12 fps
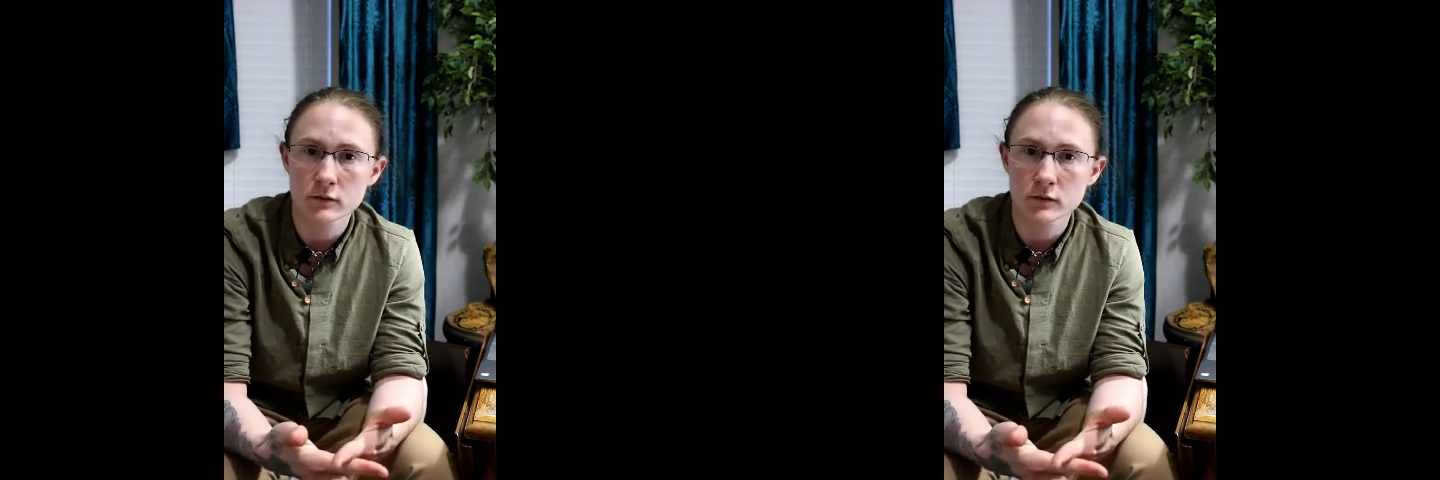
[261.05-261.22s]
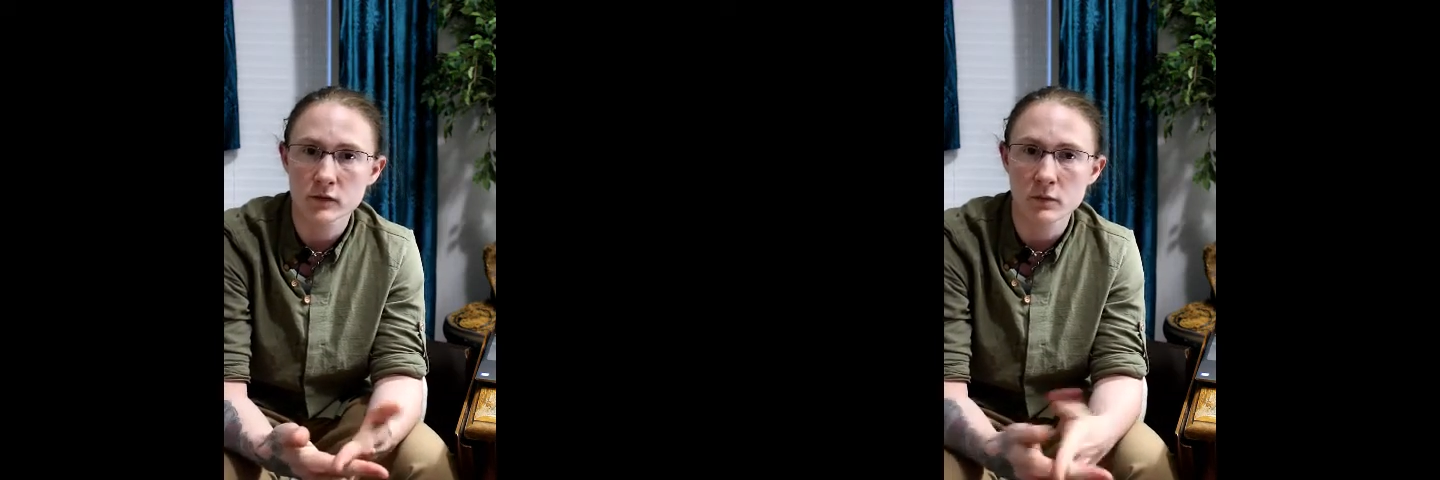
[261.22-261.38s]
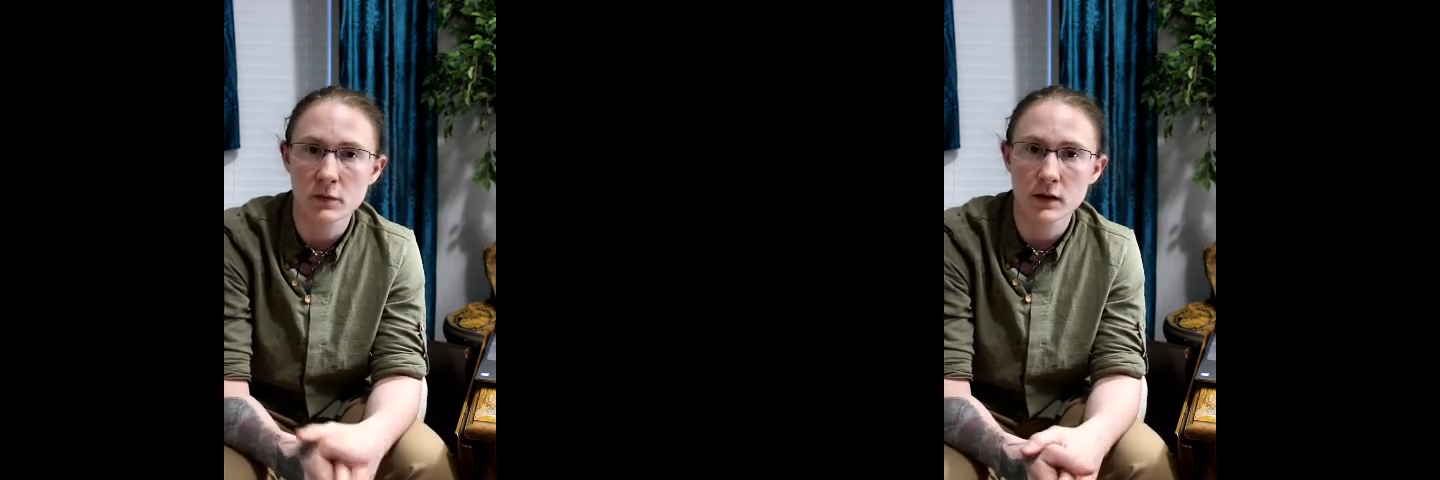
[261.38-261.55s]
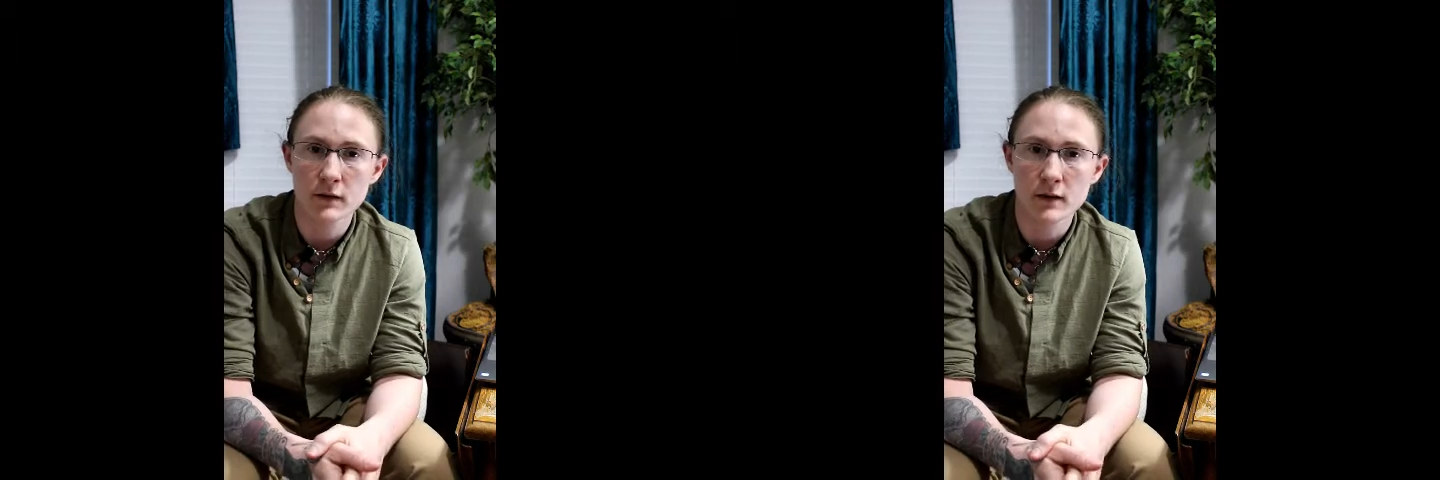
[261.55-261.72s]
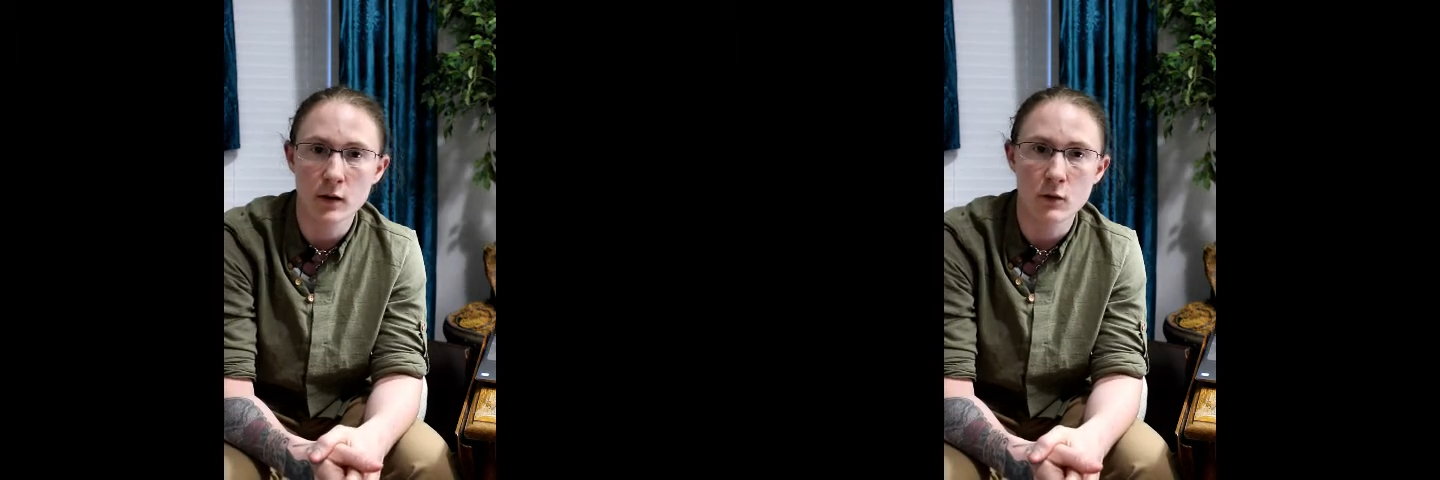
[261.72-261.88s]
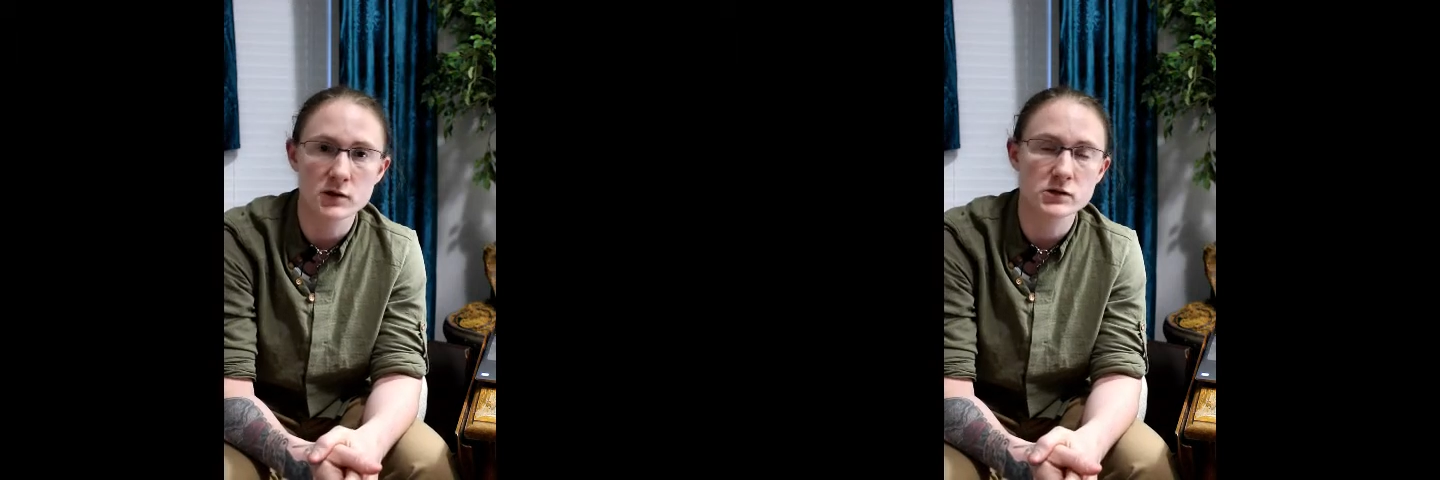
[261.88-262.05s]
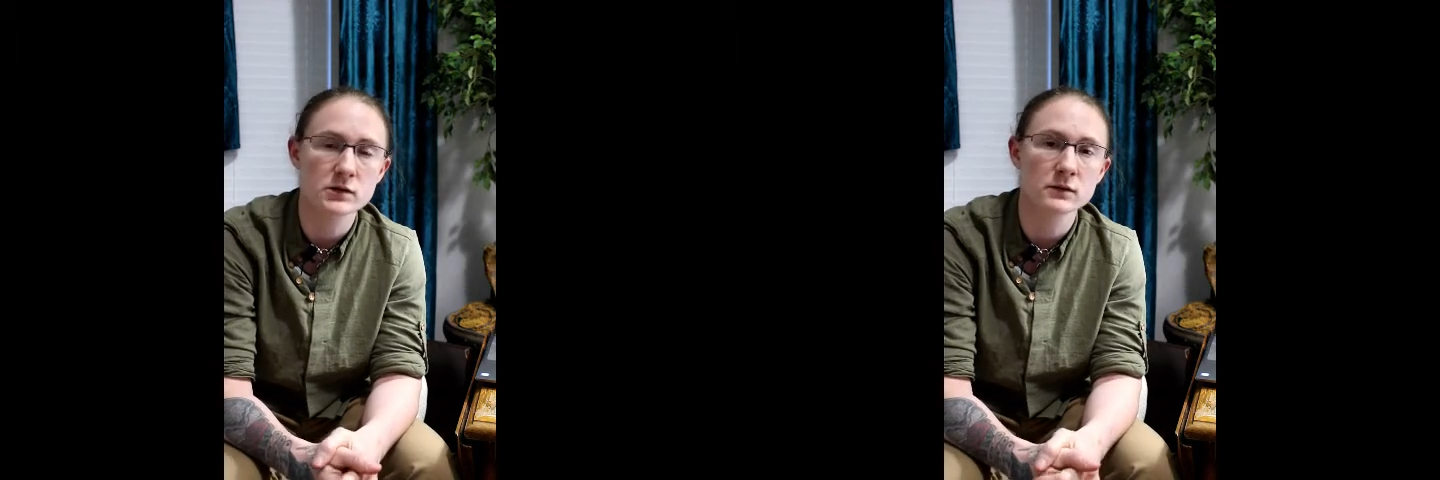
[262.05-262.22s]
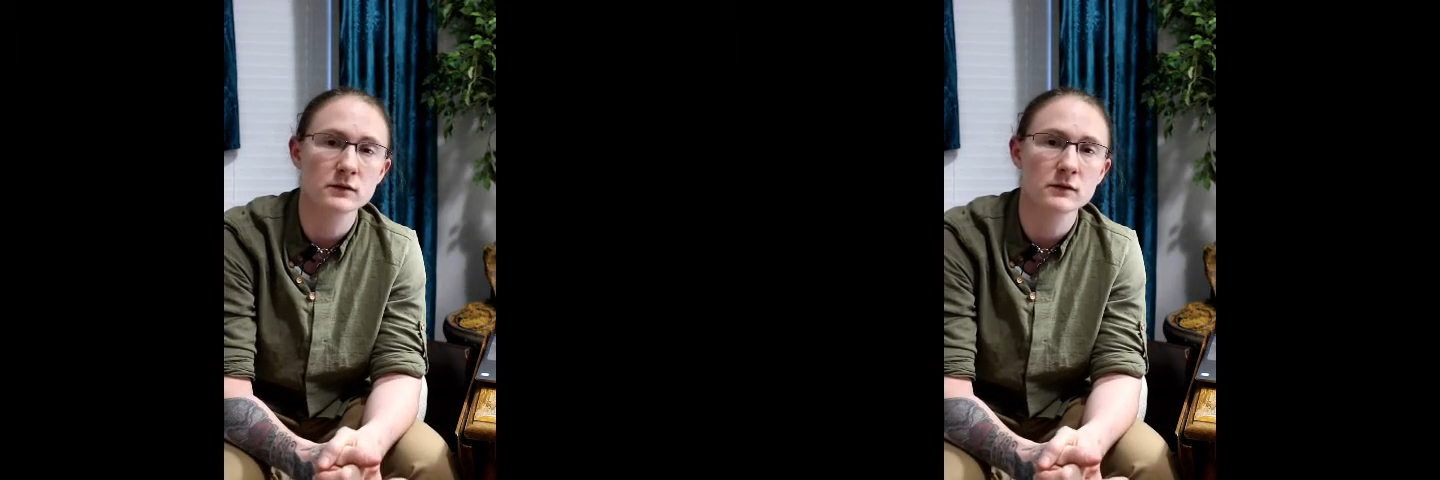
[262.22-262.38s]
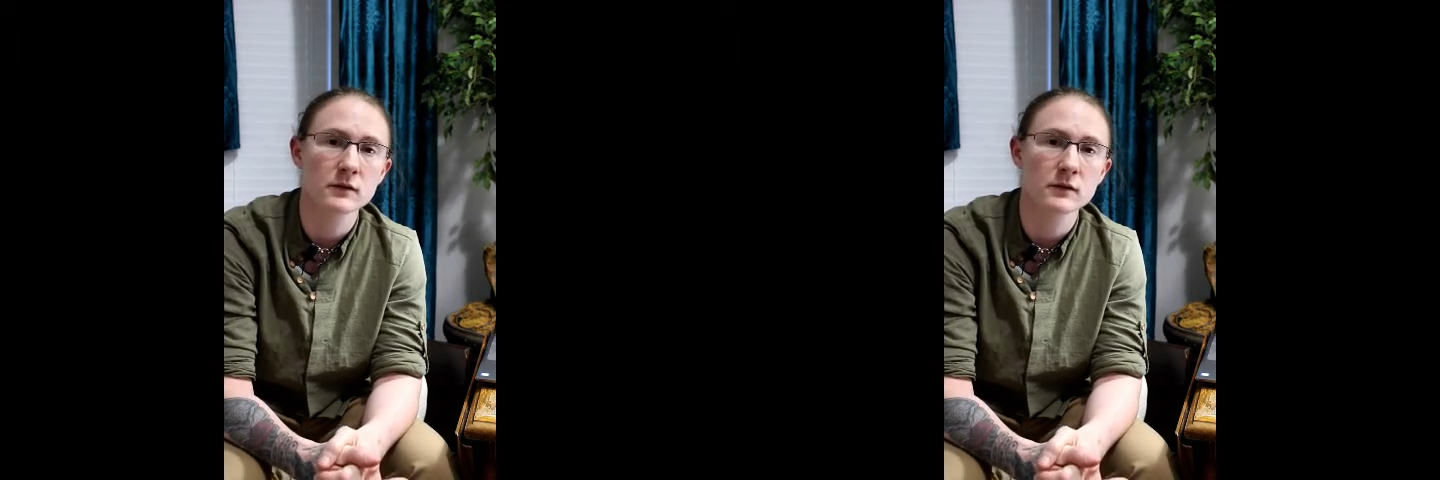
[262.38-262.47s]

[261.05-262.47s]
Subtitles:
submitting that question.